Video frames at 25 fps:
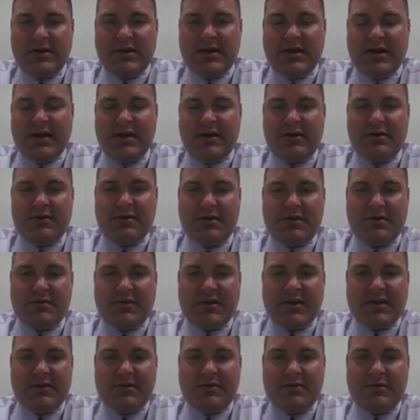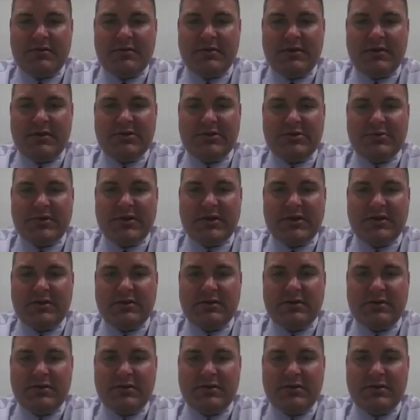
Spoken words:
not underneath the radical, in between.